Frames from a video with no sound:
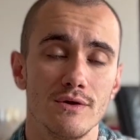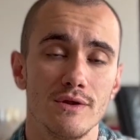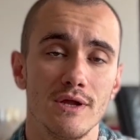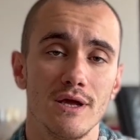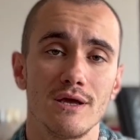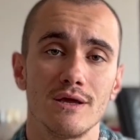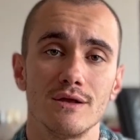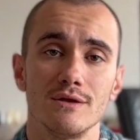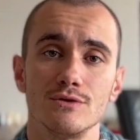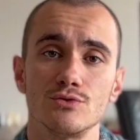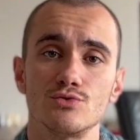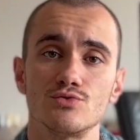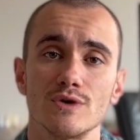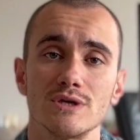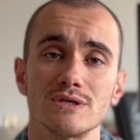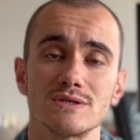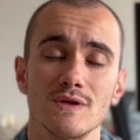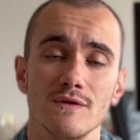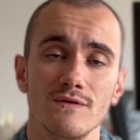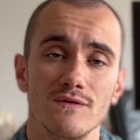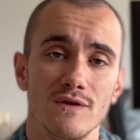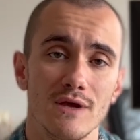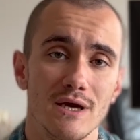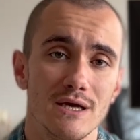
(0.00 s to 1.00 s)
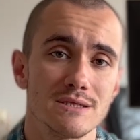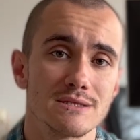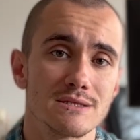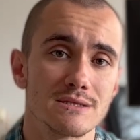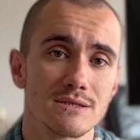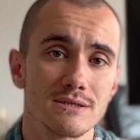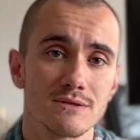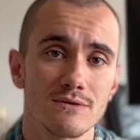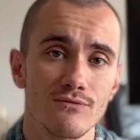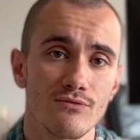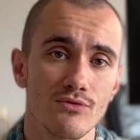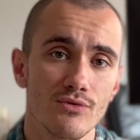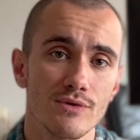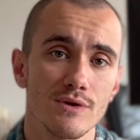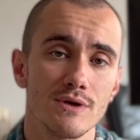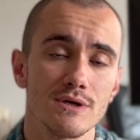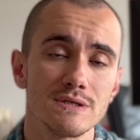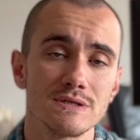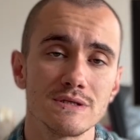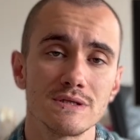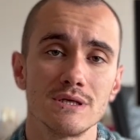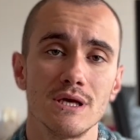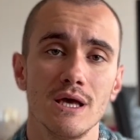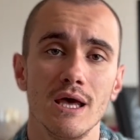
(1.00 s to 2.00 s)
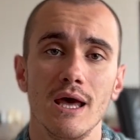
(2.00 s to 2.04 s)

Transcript: They can address the tests for this